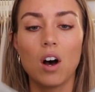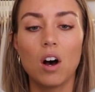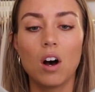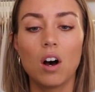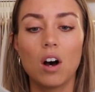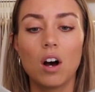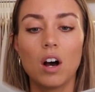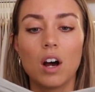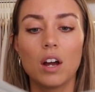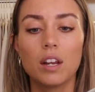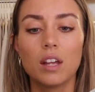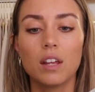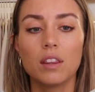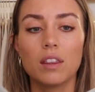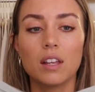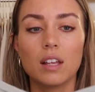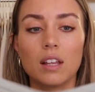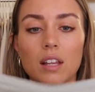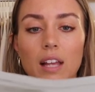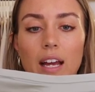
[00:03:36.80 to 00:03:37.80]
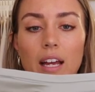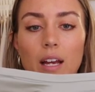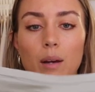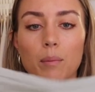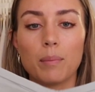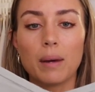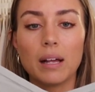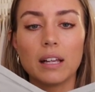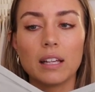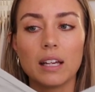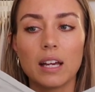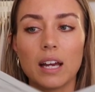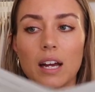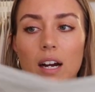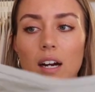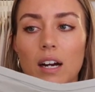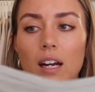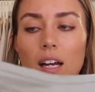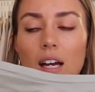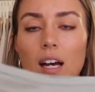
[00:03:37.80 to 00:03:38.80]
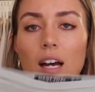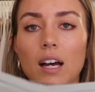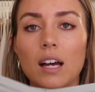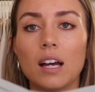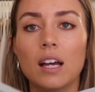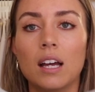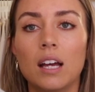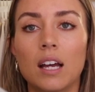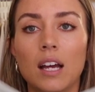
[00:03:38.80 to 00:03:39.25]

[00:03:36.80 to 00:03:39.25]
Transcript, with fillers: on the like belly area.